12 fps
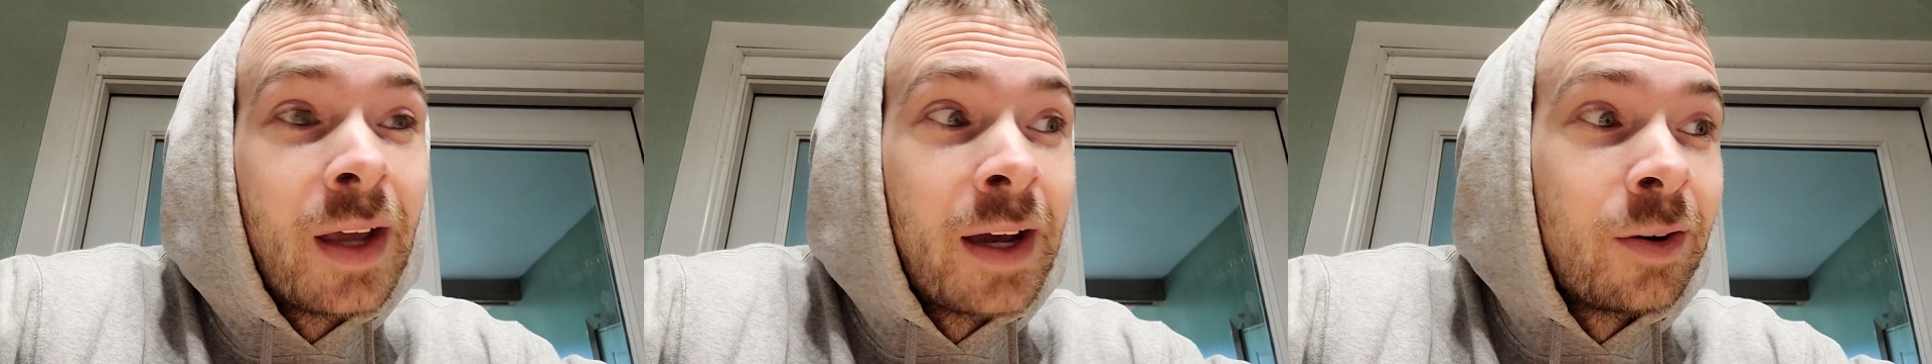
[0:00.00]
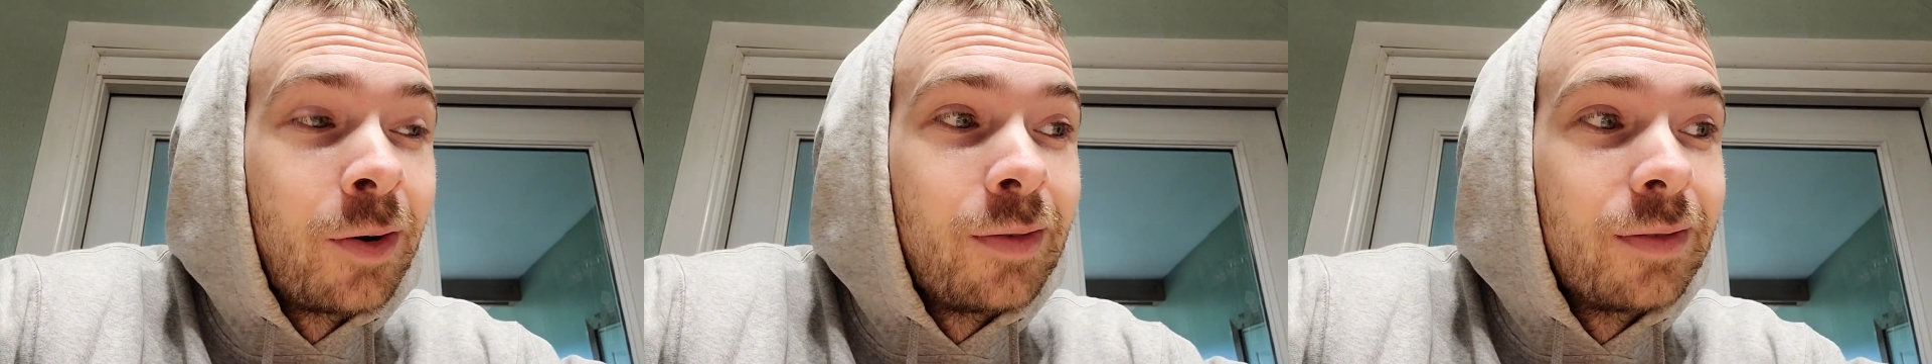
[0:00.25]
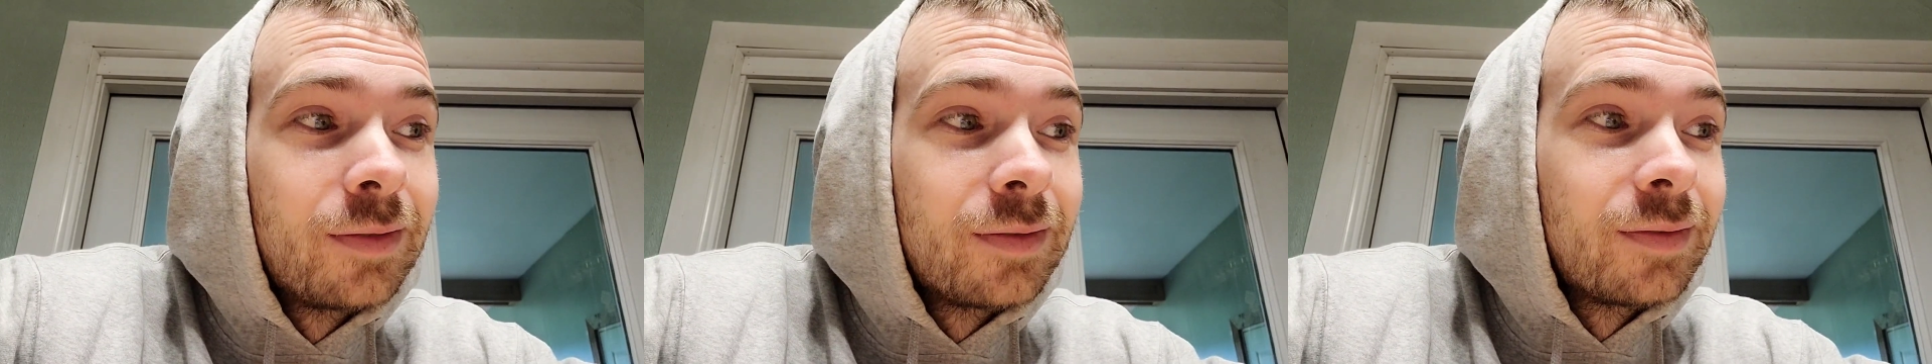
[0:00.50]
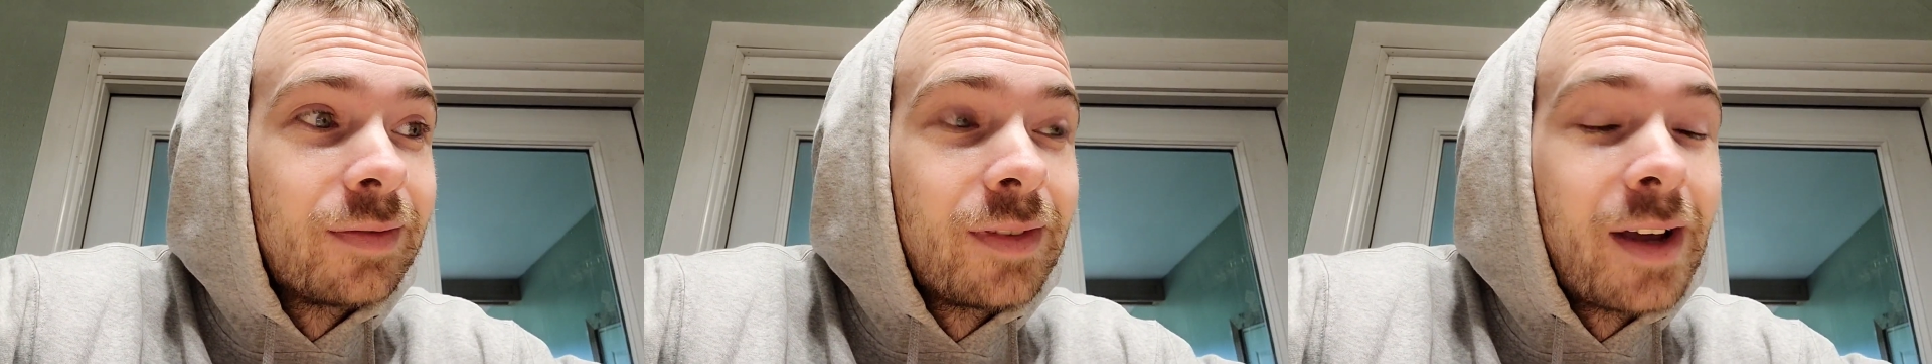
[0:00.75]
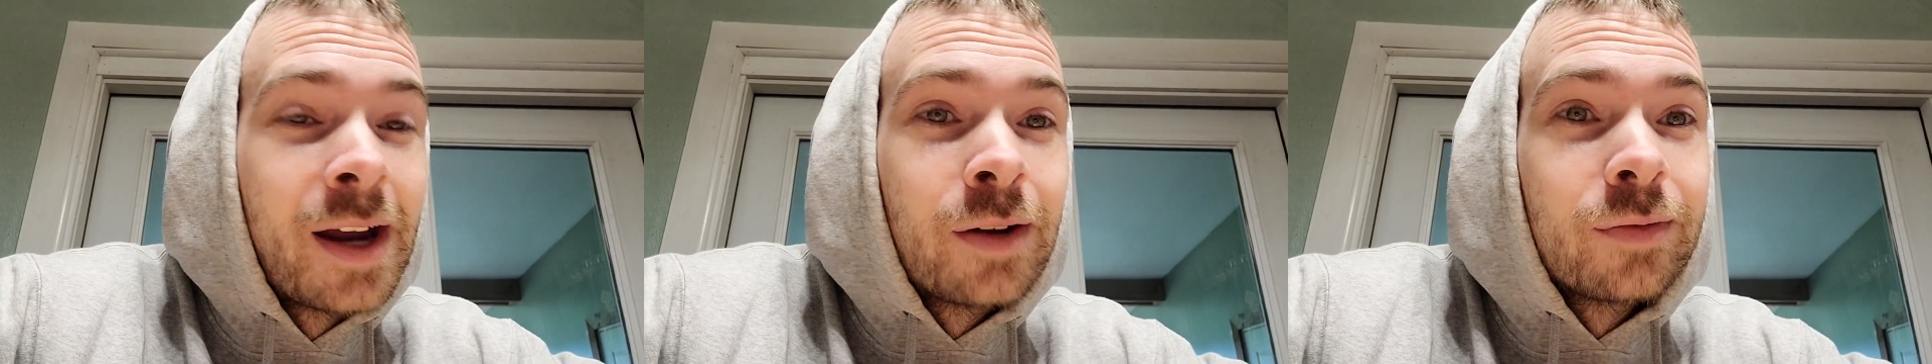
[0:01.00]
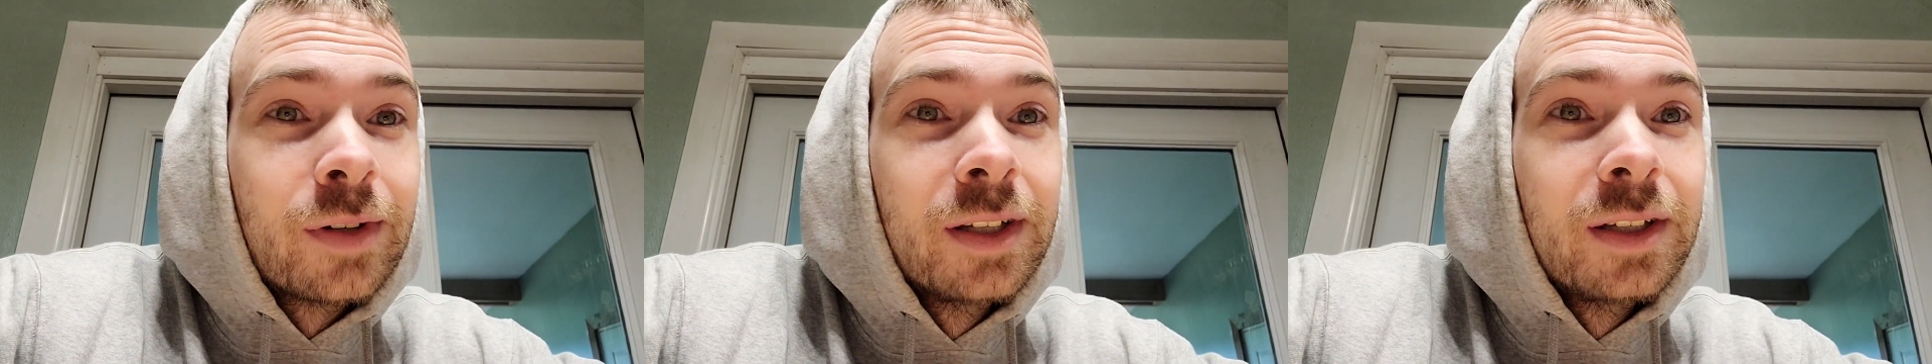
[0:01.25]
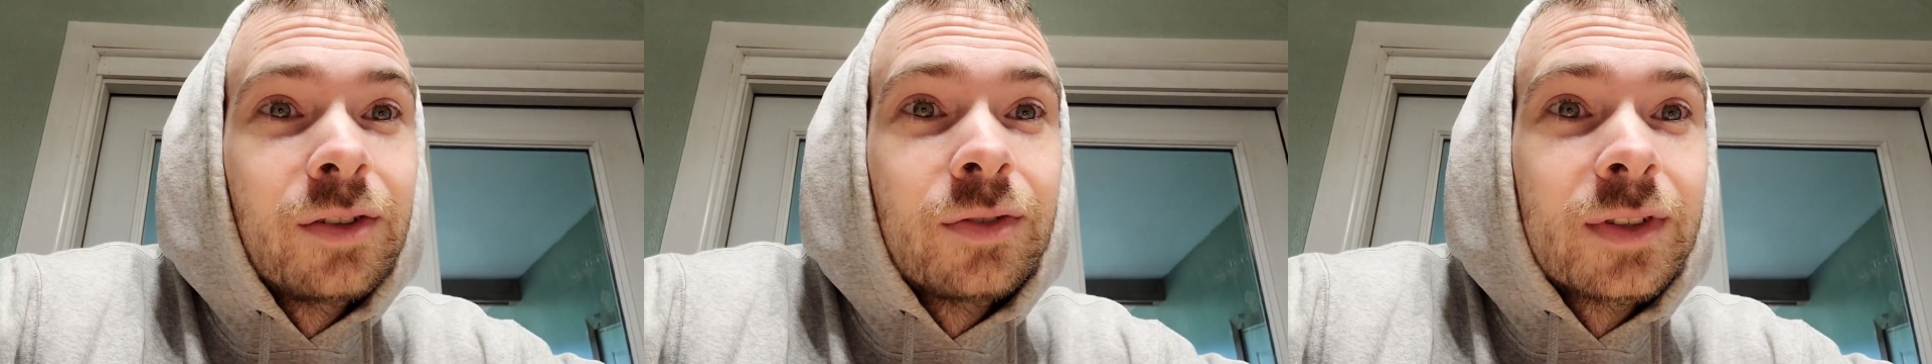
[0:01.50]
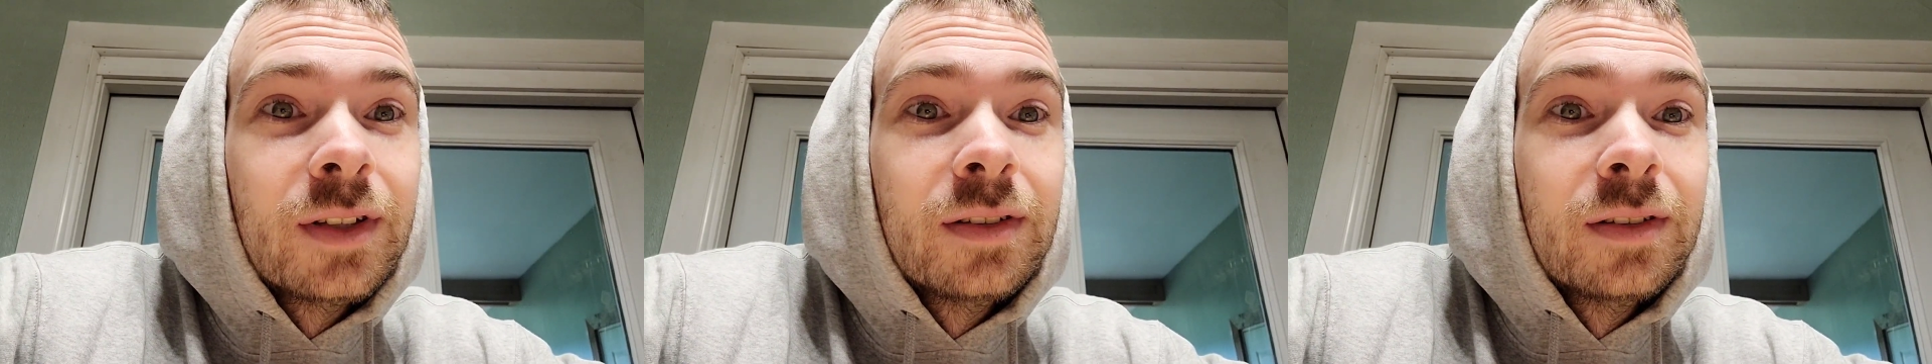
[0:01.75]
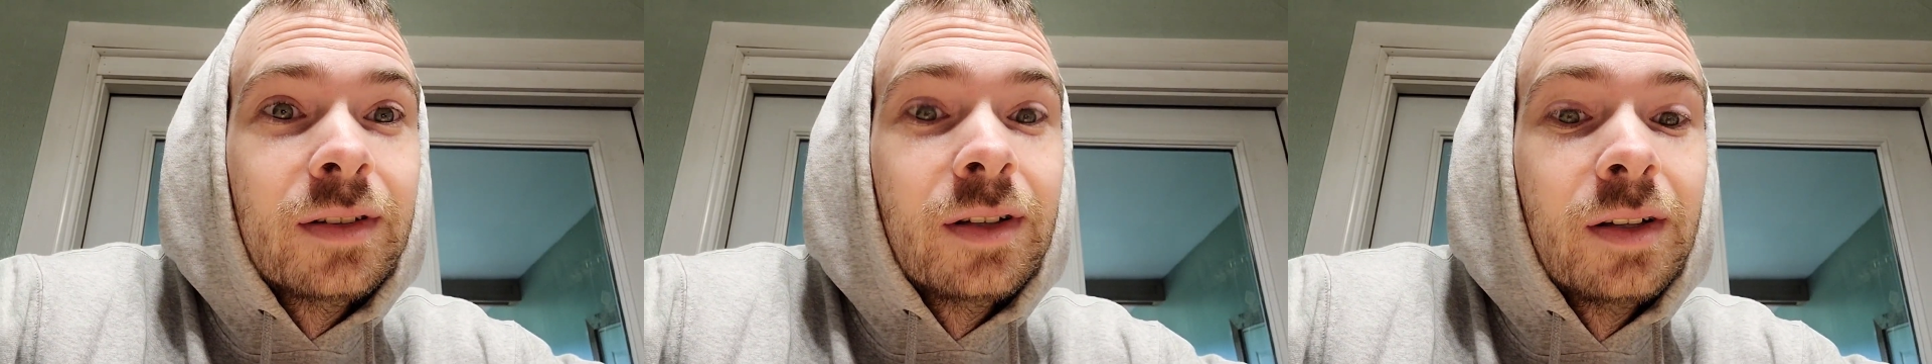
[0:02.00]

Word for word: I don't I don't really use it.